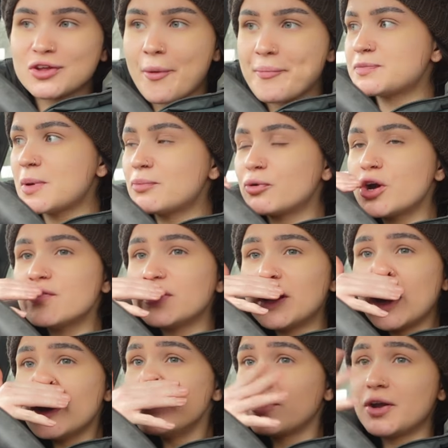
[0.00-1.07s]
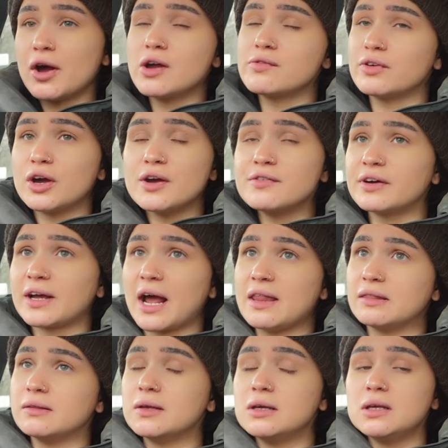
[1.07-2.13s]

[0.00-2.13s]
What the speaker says: It's been proven over and over and over again.